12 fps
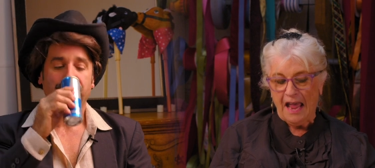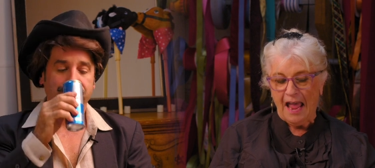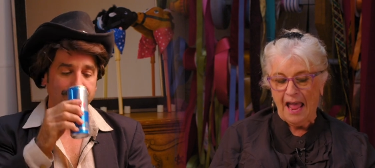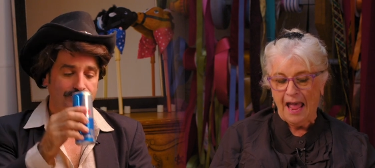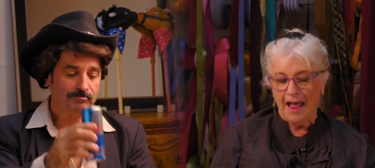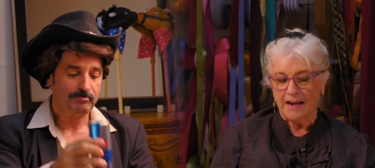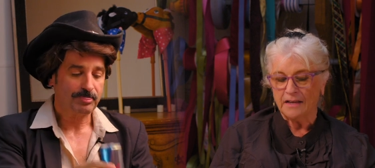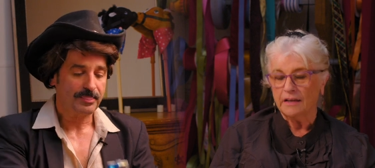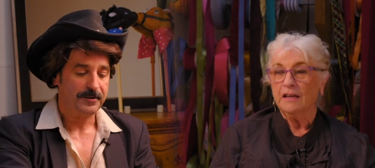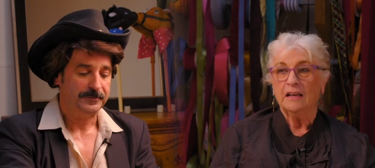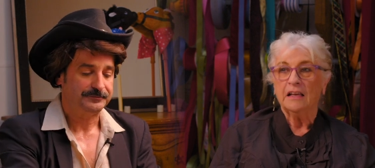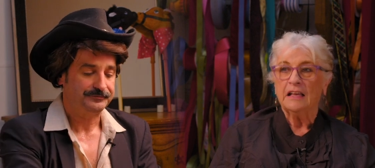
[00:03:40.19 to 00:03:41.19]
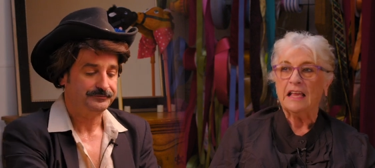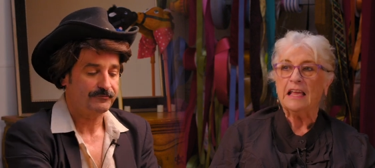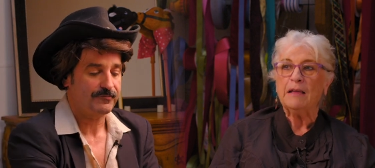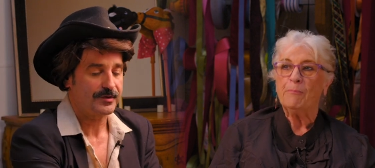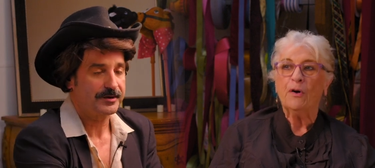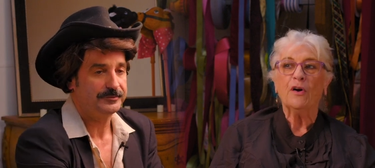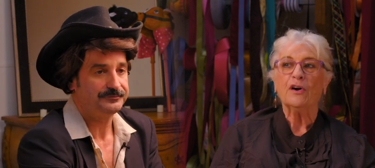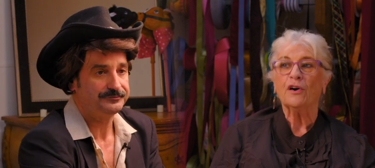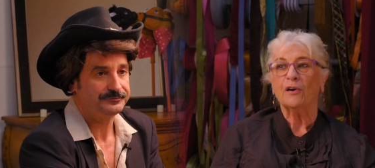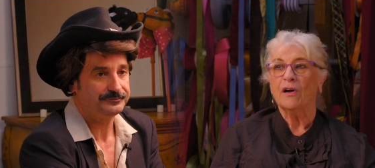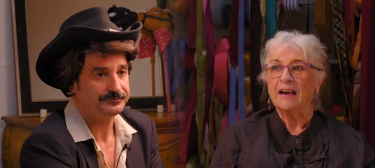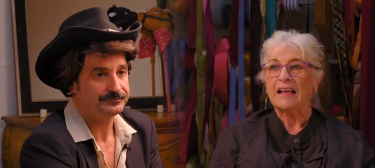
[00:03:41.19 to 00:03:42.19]
Speaker 1: and he put
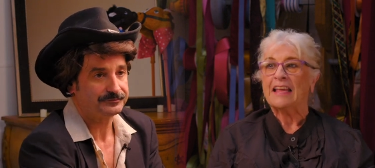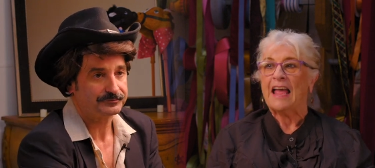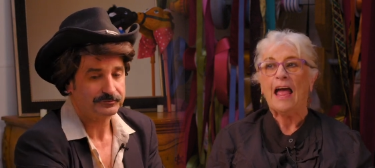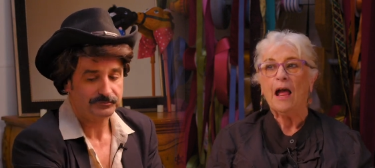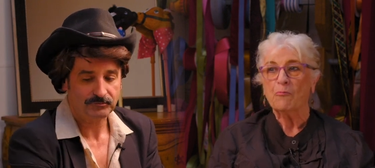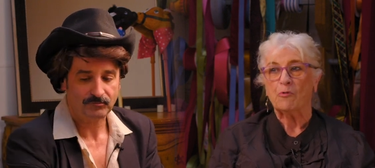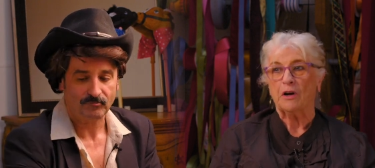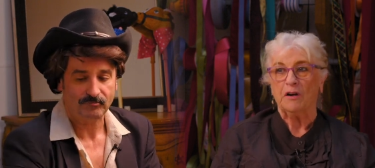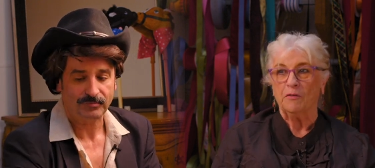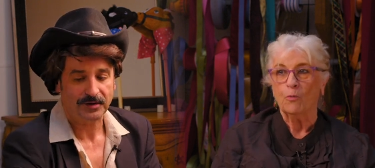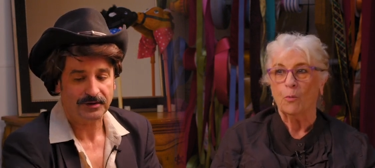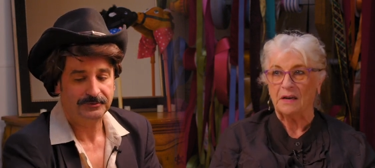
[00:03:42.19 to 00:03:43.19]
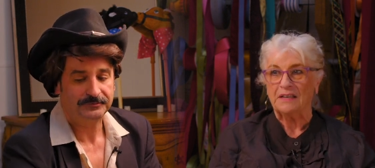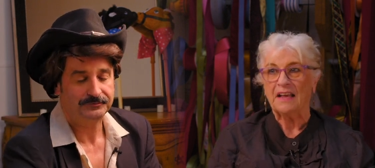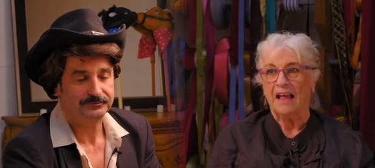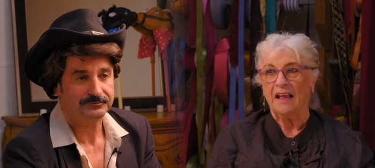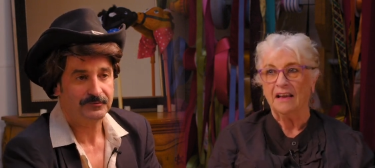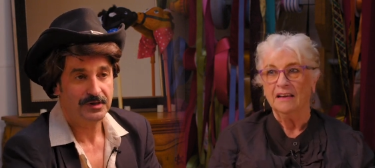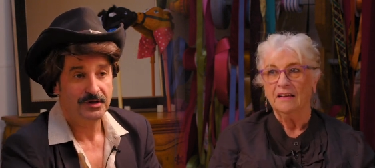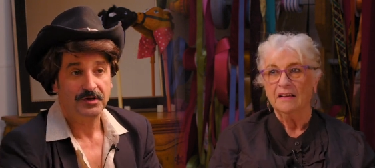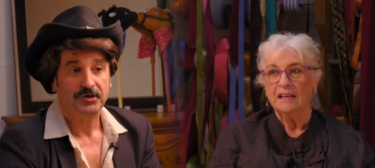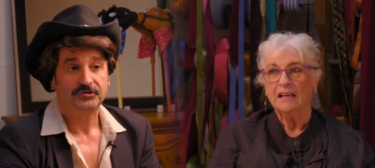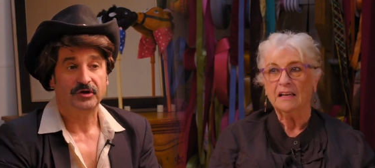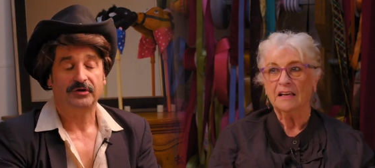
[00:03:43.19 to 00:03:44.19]
her on a camera one day.
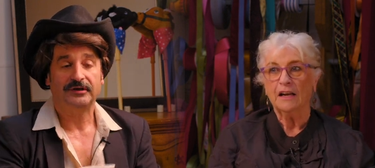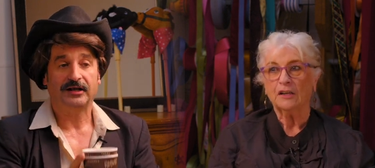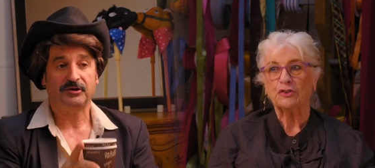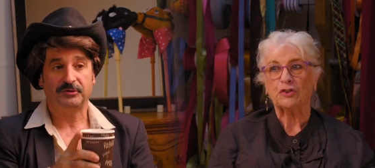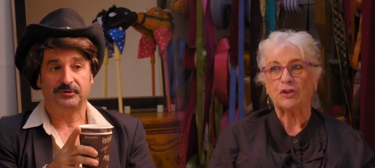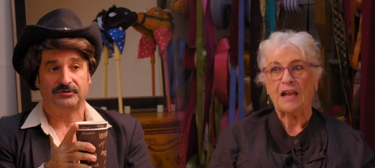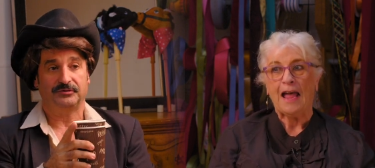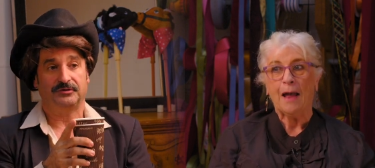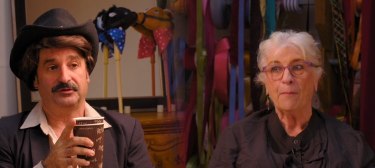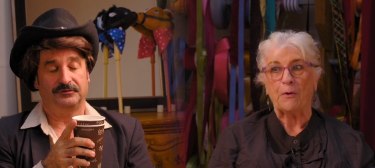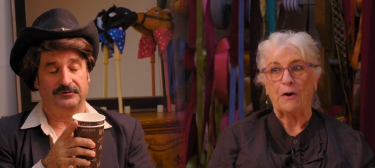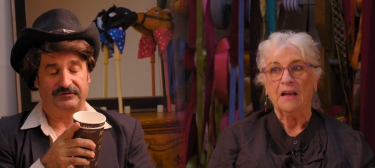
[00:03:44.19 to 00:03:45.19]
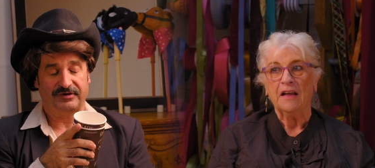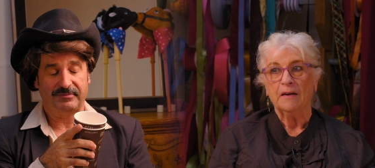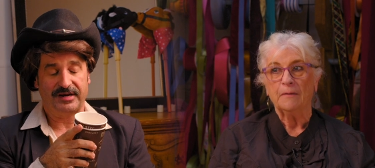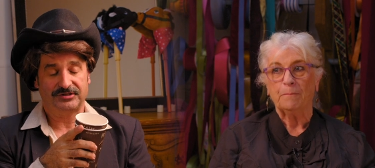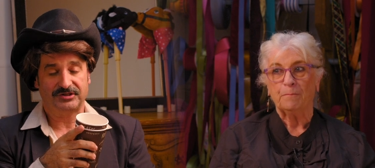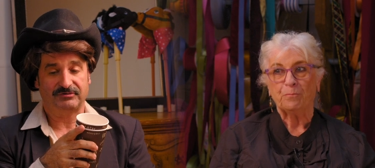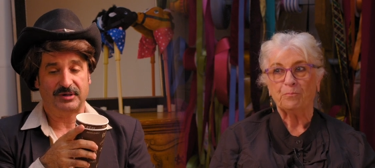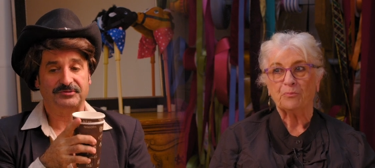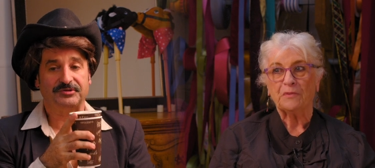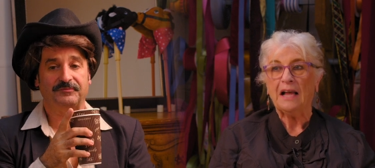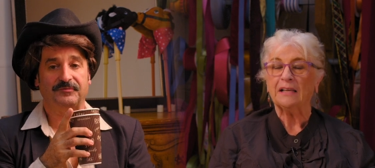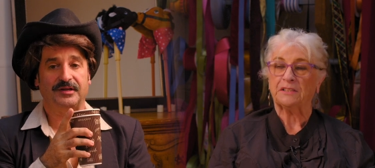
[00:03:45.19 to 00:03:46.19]
He so had an extra only, camera.
Speaker 2: If I may interrupt.
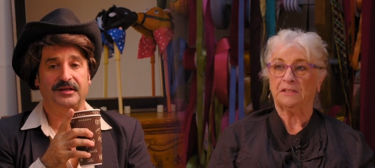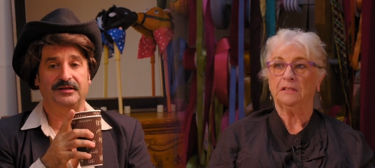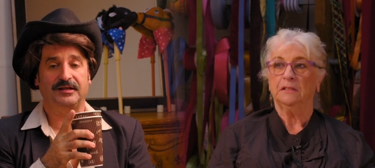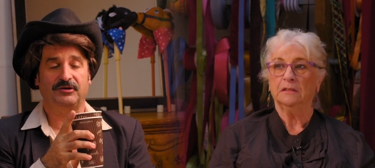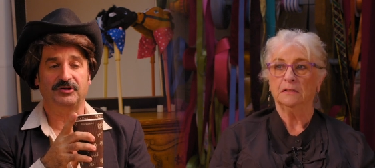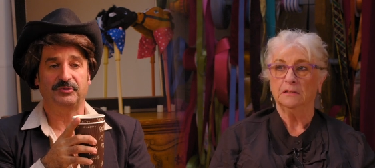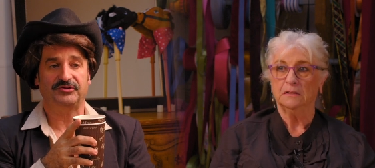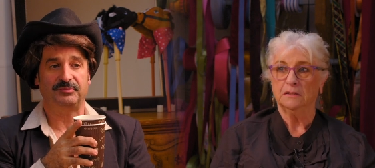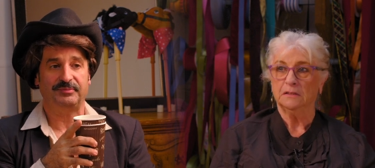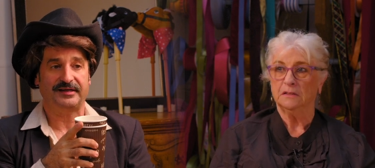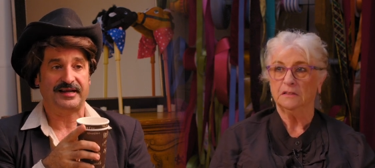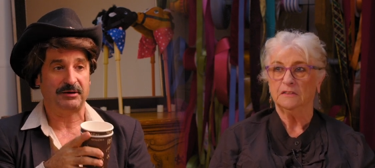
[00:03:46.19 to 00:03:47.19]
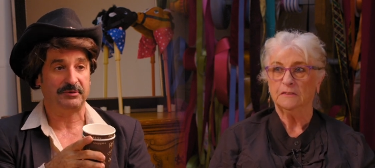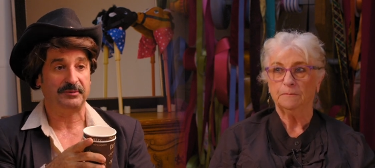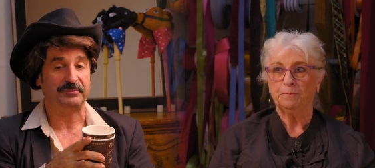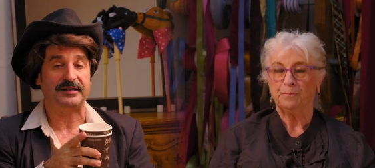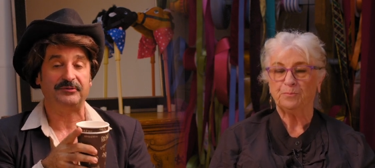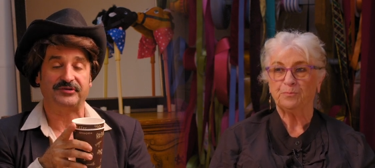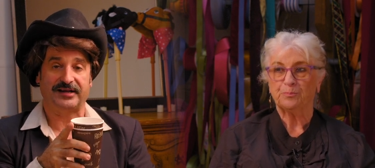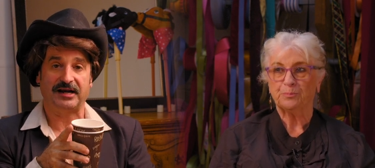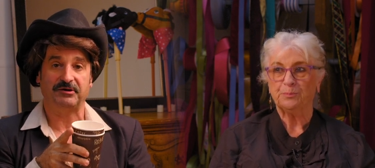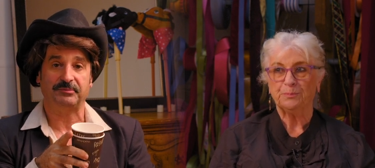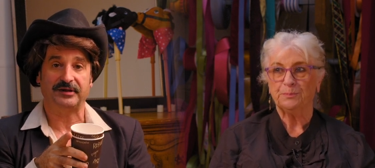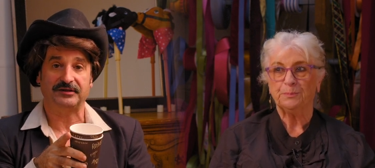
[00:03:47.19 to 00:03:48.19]
Yes. He not only was a big cameraman, but he was the
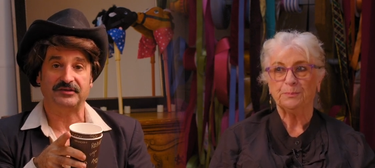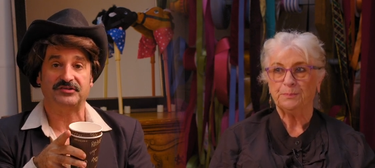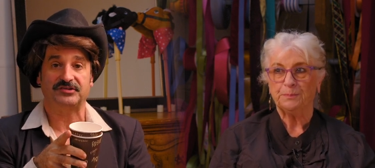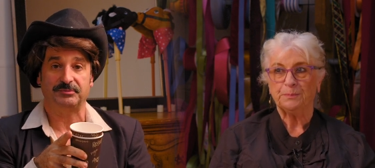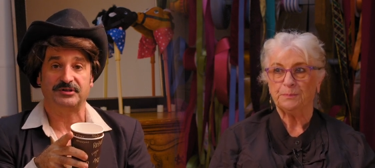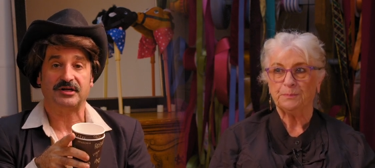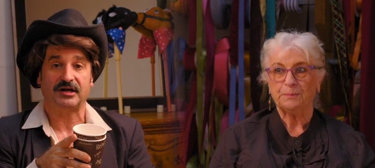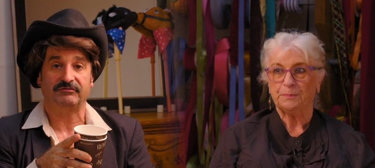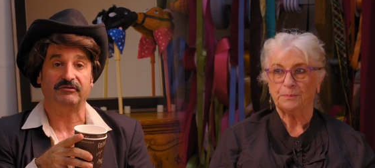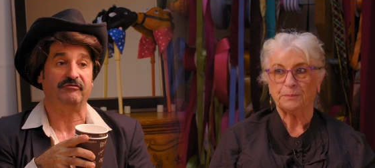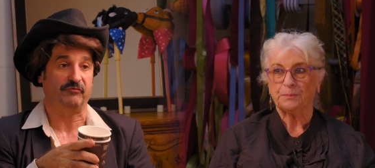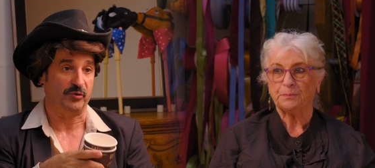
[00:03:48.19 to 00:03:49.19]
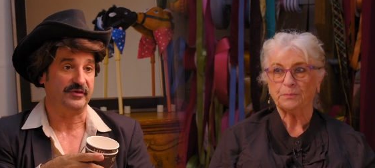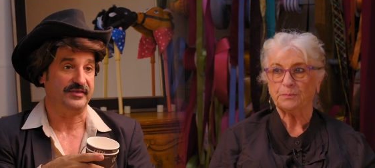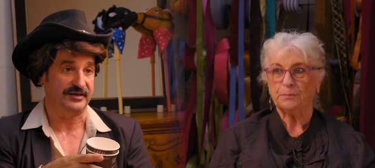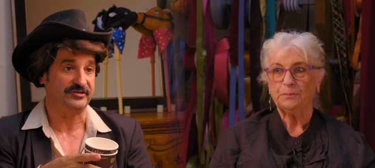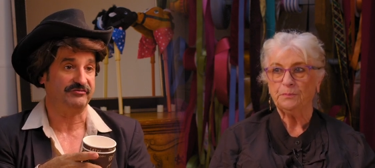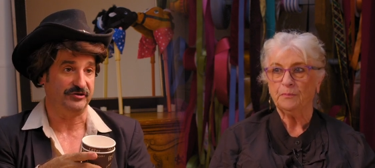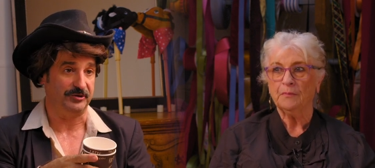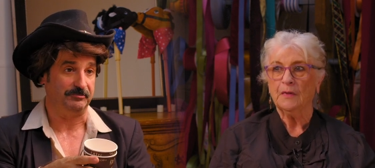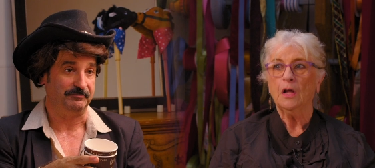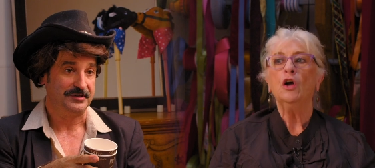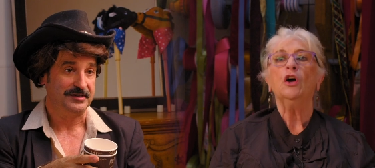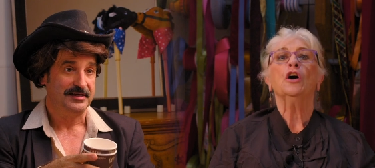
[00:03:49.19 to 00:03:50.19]
cameraman, the cinematographer for this film.
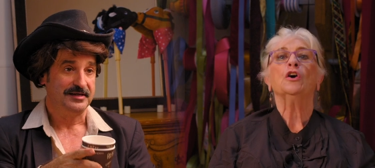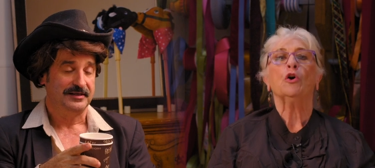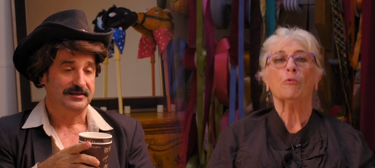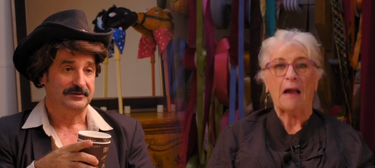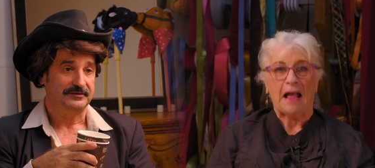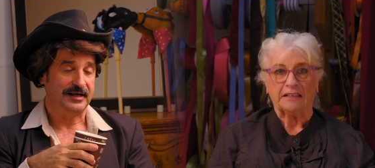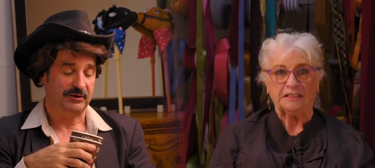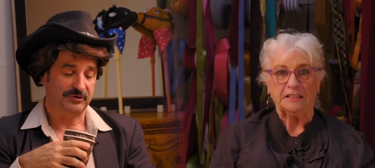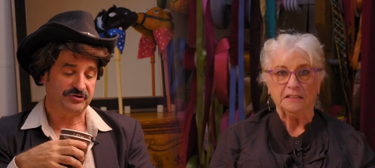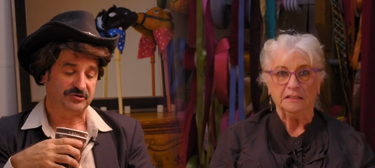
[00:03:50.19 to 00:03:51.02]
Correct. That was